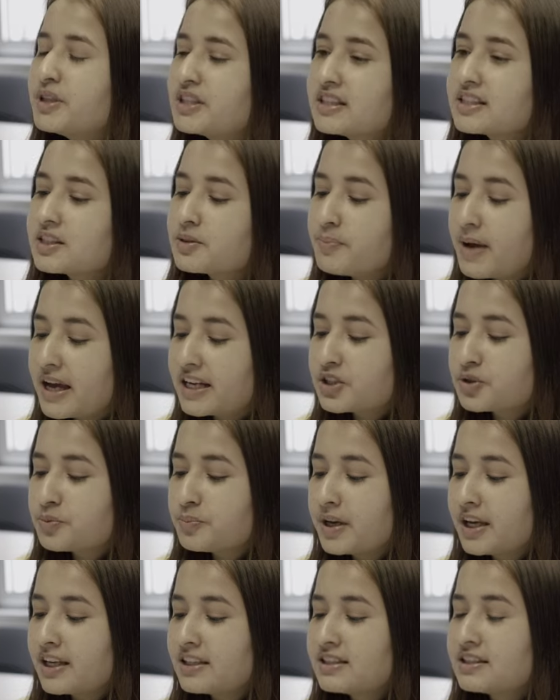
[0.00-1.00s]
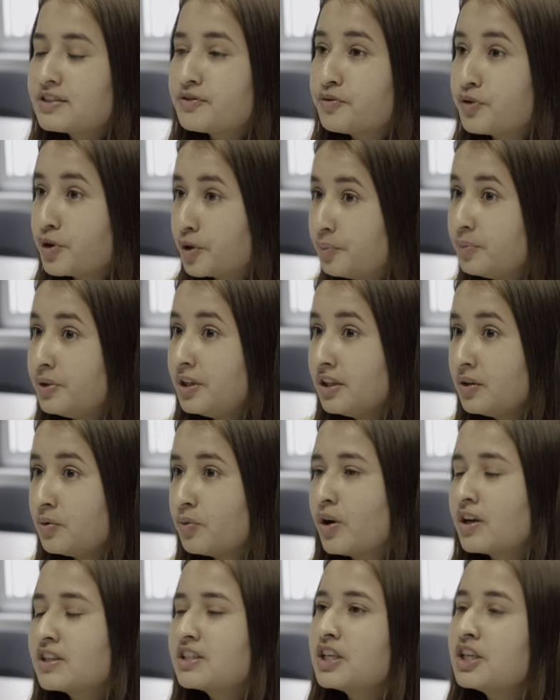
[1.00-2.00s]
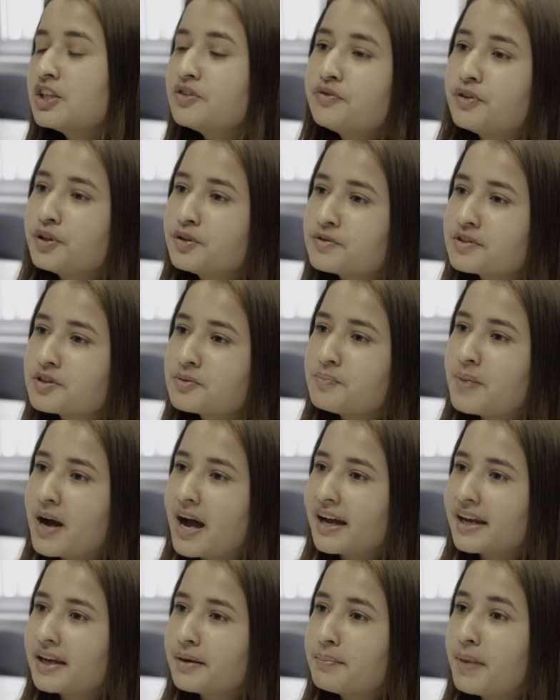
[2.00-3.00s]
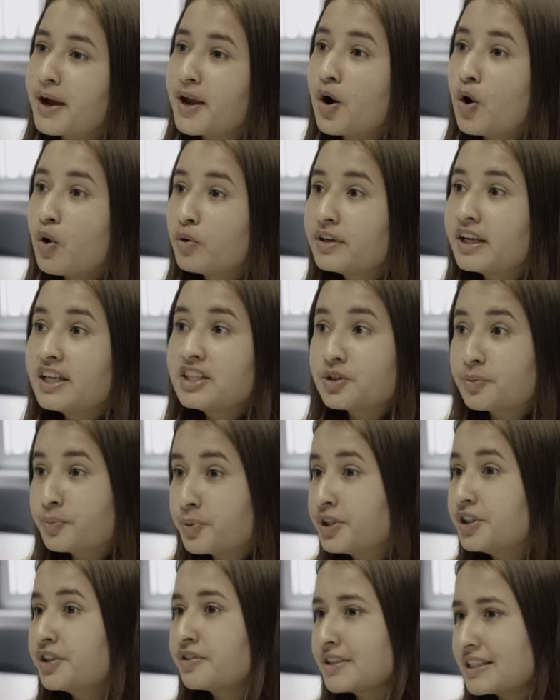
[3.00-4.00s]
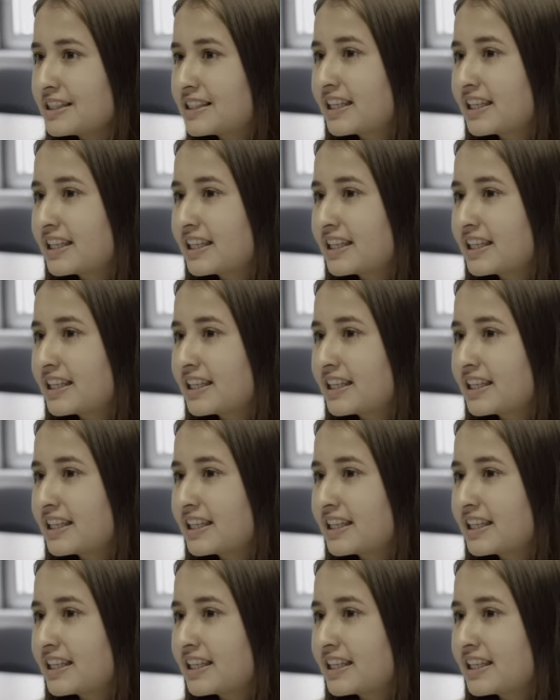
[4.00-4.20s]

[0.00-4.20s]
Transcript: Business management for me was influenced by my own entrepreneur